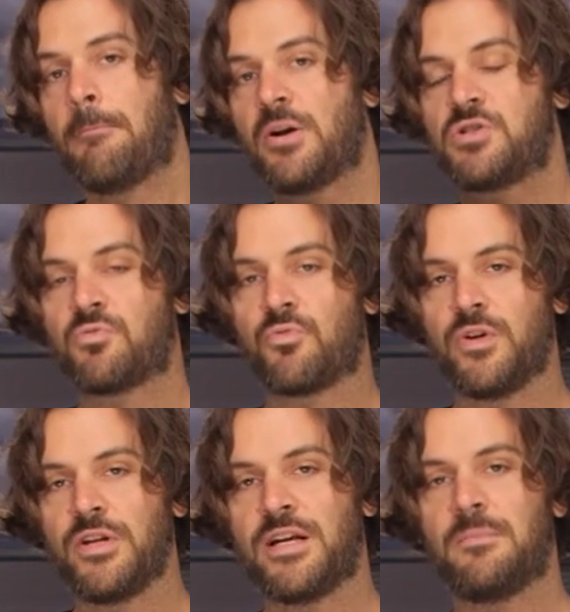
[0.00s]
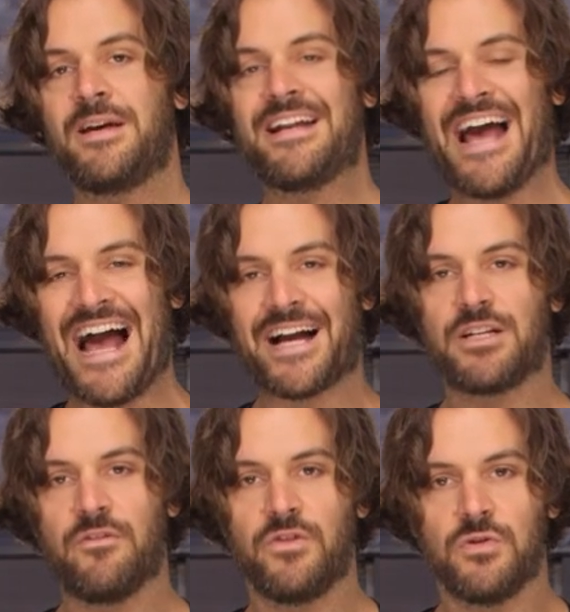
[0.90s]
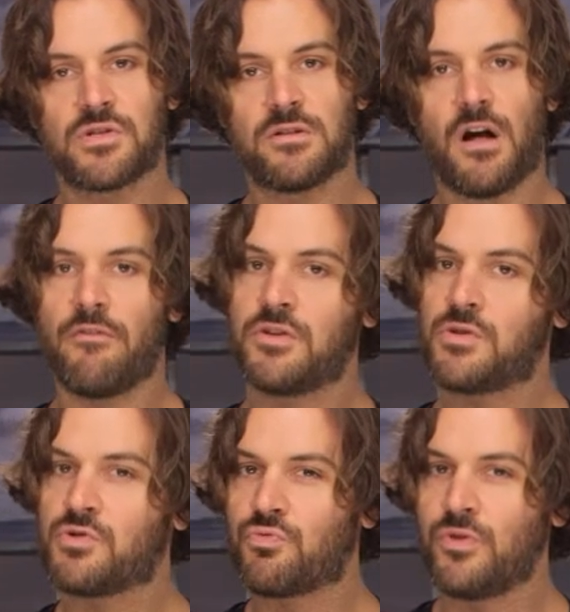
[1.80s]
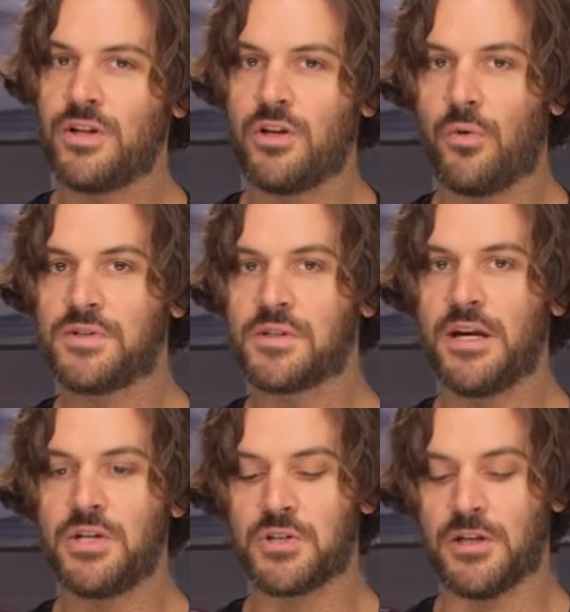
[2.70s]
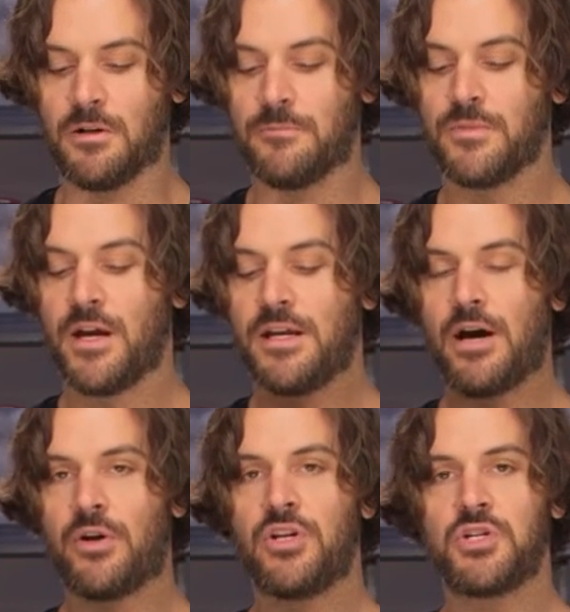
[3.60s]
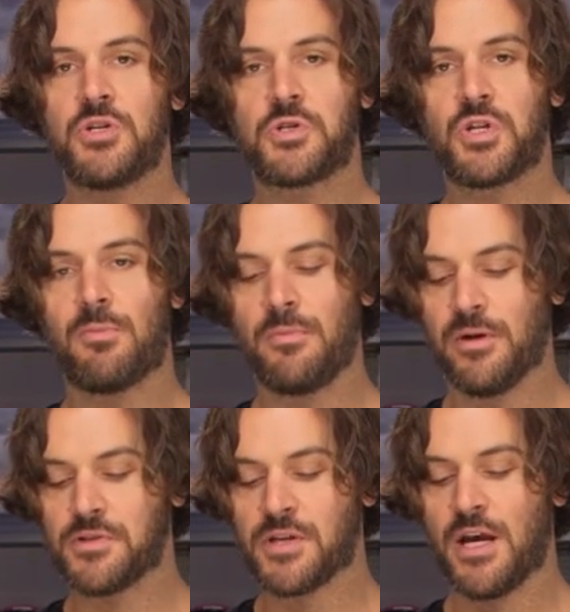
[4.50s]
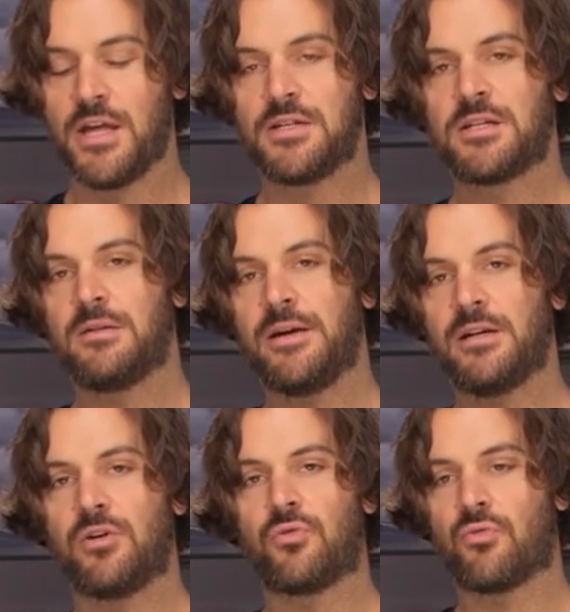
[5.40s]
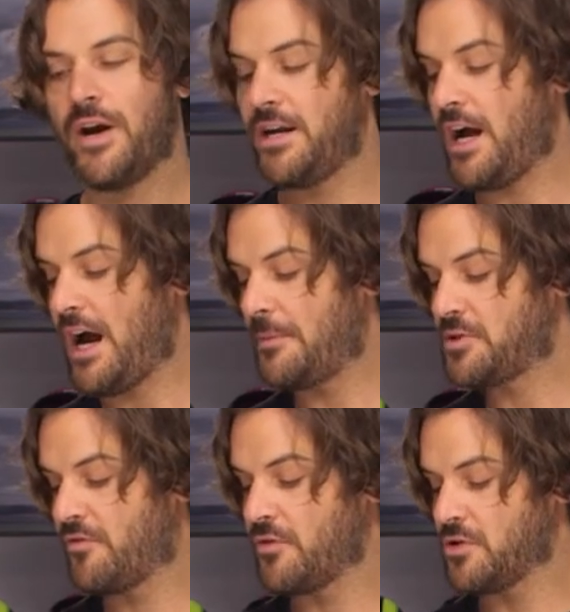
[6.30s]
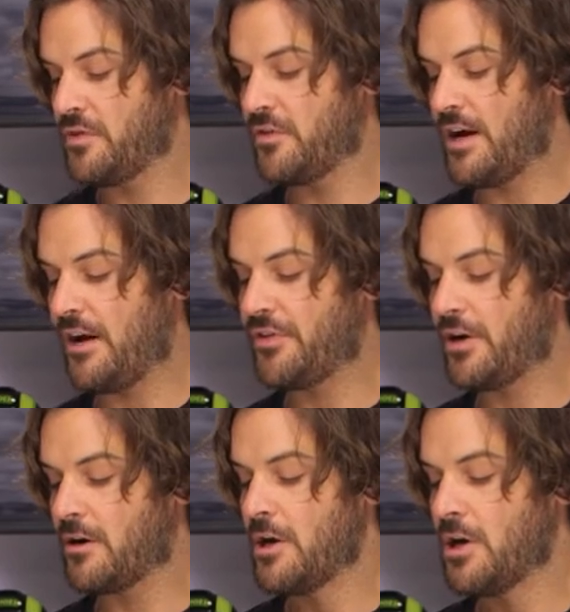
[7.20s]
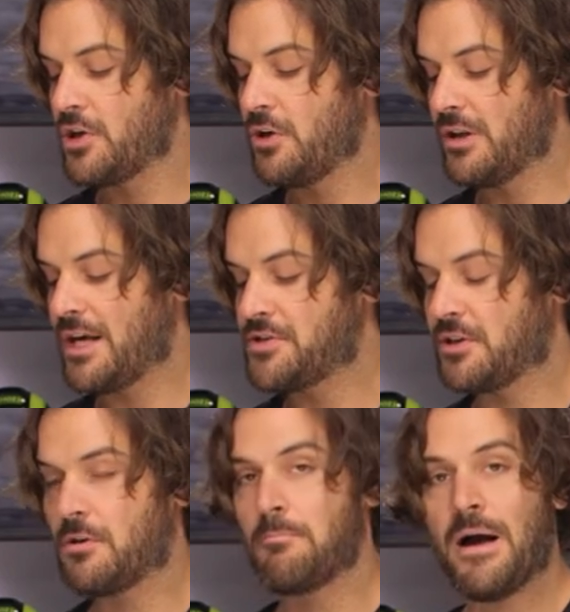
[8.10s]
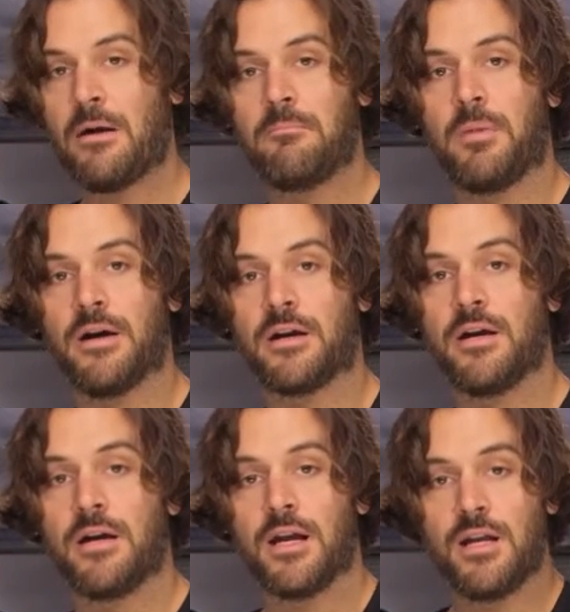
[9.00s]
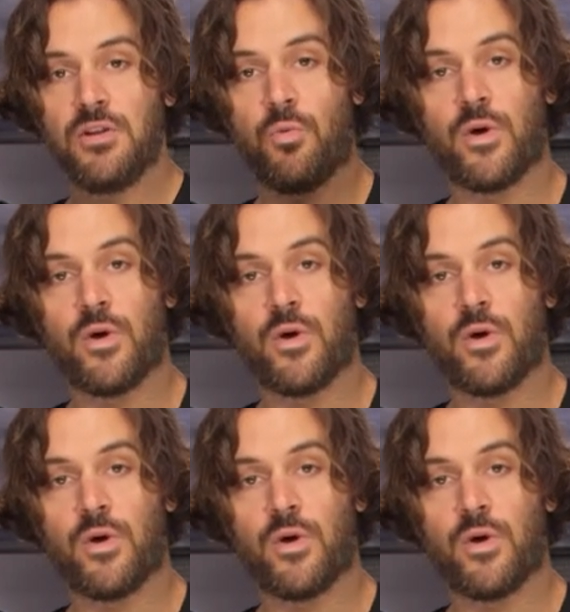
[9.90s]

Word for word: but it's really going to be an active use glove because there's really no insulation here. Now in addition to snowmobiles, this is going to make a great option for those of you out there utilizing your mountain bike in the